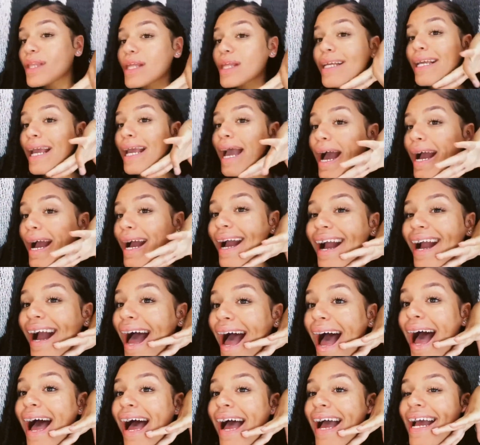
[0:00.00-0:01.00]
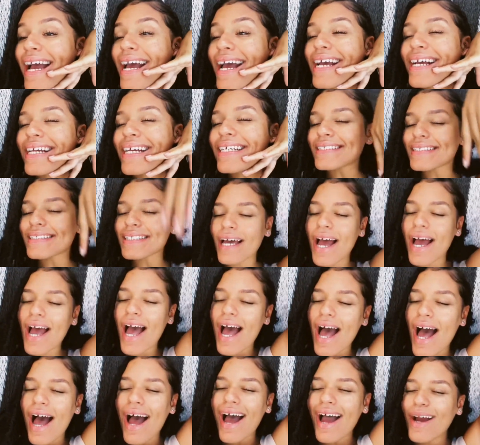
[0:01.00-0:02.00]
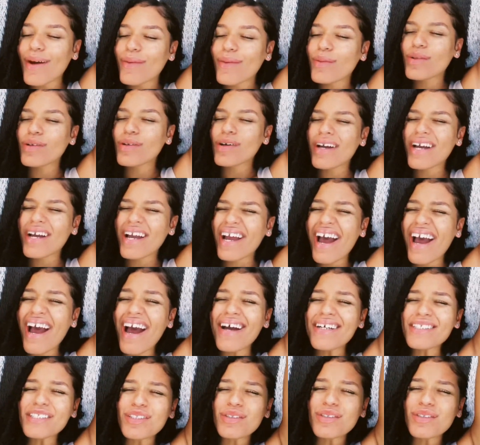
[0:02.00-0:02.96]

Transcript: yeah, guys, I will catch you